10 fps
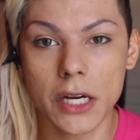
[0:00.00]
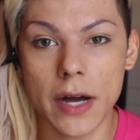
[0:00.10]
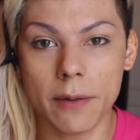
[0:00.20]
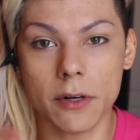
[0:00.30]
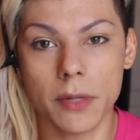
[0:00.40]
though,
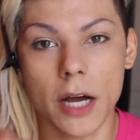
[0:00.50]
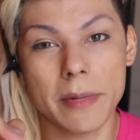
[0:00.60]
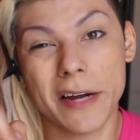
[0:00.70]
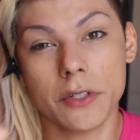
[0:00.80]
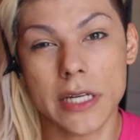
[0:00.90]
I will blot,
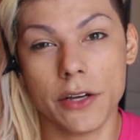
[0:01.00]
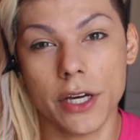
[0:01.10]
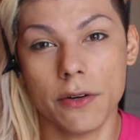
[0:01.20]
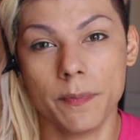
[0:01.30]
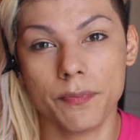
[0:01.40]
but I will tell
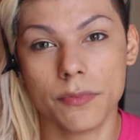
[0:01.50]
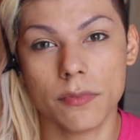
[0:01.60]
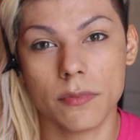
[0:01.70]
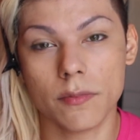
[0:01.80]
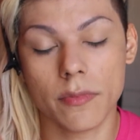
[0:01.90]
you.
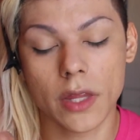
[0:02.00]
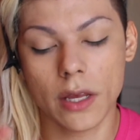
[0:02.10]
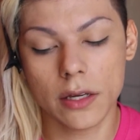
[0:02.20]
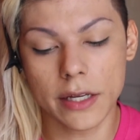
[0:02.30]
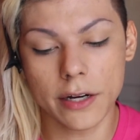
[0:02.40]

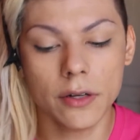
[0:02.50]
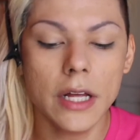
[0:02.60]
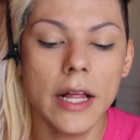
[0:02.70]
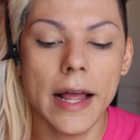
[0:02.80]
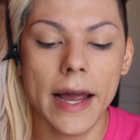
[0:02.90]
You know?
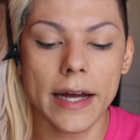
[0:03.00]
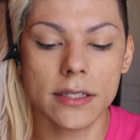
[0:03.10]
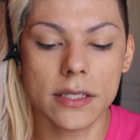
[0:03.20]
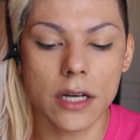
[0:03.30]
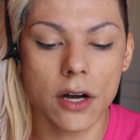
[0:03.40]

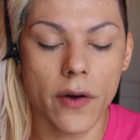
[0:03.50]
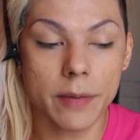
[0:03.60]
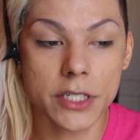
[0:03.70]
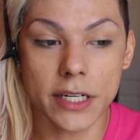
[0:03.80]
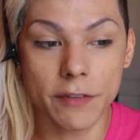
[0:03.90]
And so
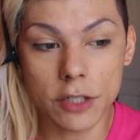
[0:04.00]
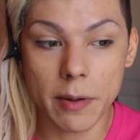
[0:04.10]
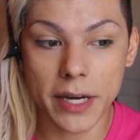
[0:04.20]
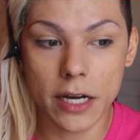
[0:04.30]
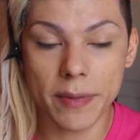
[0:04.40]
I'm just gonna finish
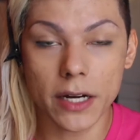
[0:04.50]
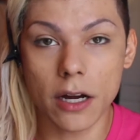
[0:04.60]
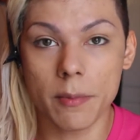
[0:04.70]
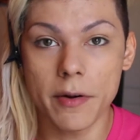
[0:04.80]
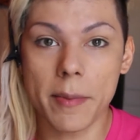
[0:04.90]
my makeup and
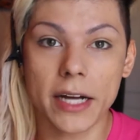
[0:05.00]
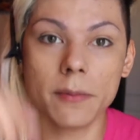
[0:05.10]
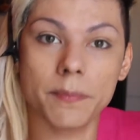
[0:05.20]
I'll be right back.